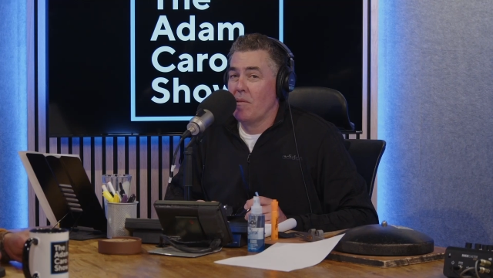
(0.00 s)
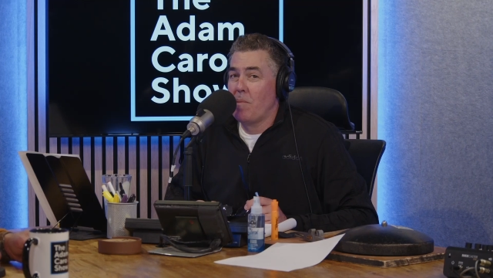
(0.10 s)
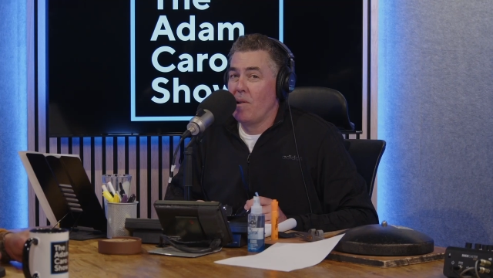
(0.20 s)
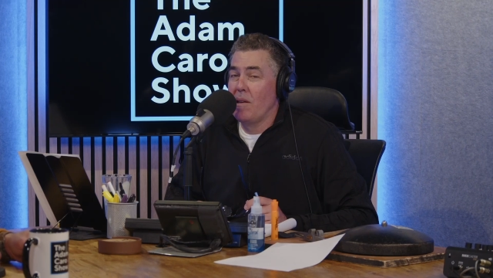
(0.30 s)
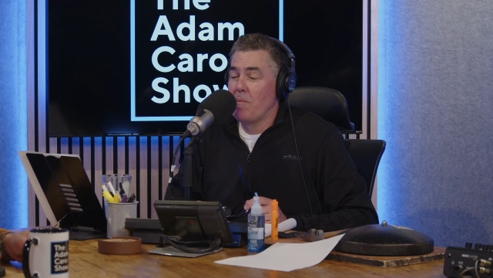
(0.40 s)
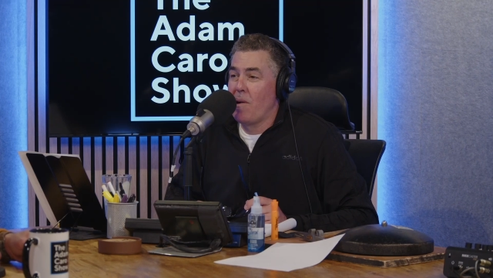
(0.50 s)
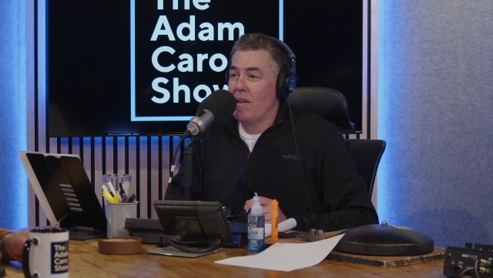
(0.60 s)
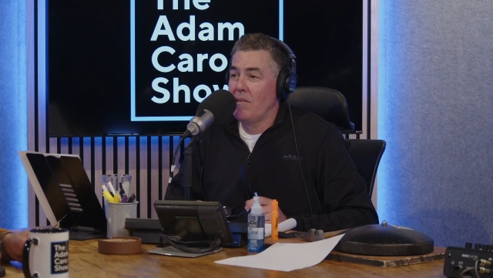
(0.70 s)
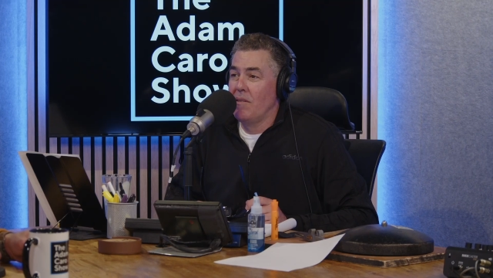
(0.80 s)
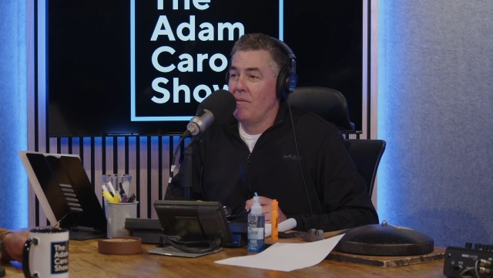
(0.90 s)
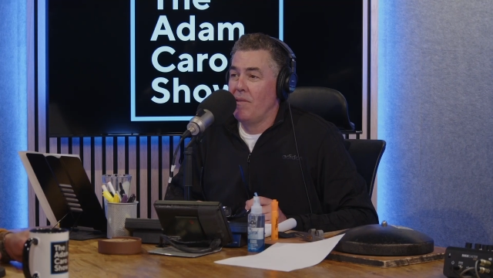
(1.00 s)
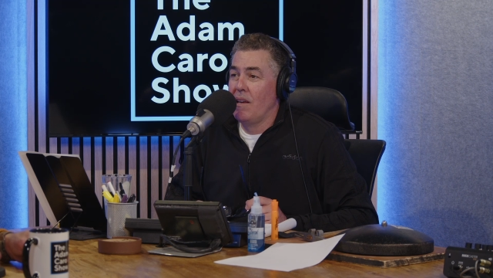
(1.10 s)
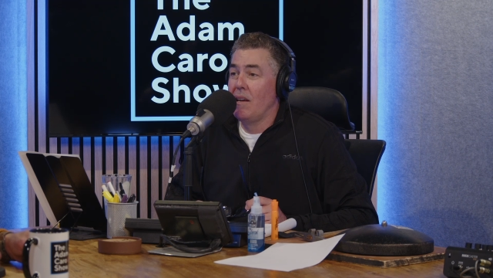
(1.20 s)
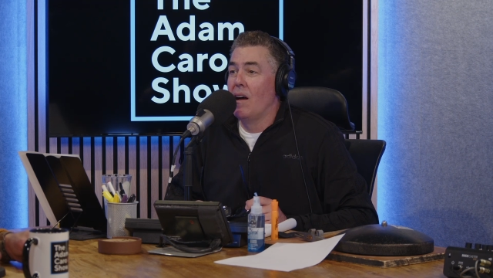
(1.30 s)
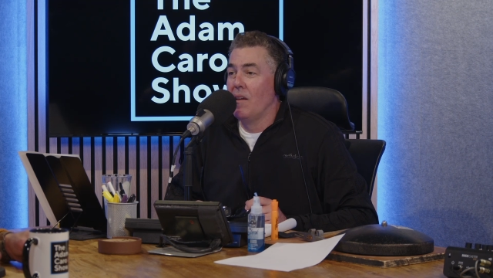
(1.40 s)
pretty impressive
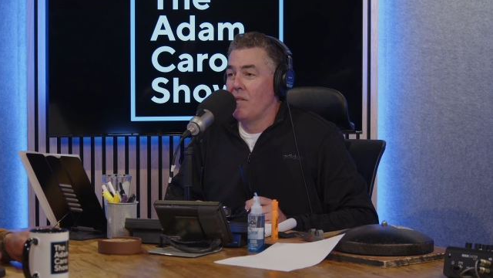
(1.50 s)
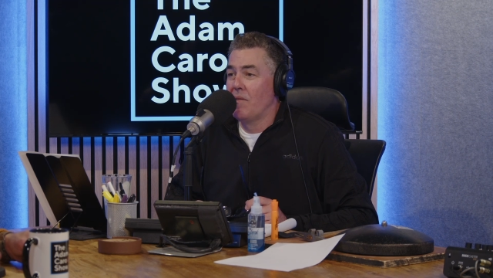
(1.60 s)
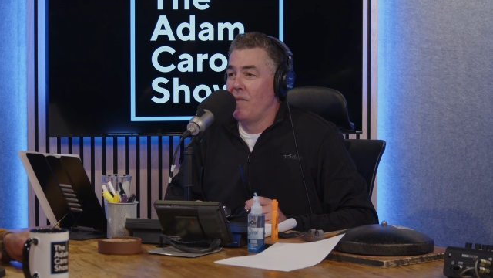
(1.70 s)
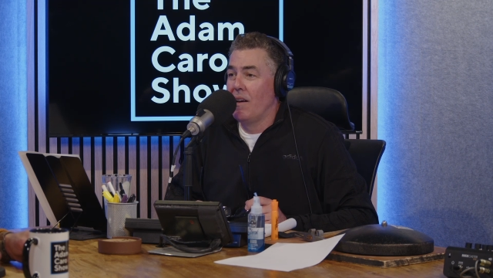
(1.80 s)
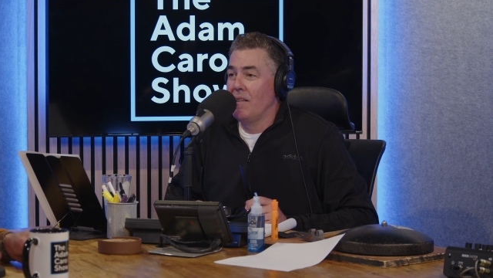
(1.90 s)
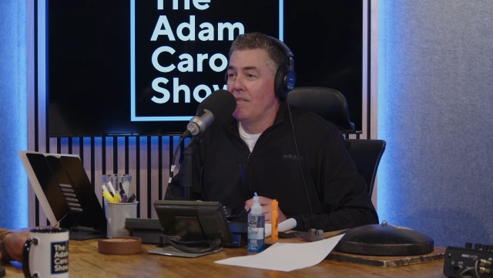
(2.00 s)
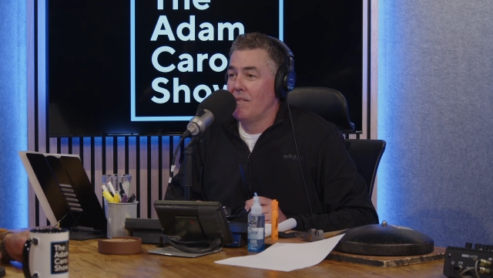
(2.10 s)
in other fights.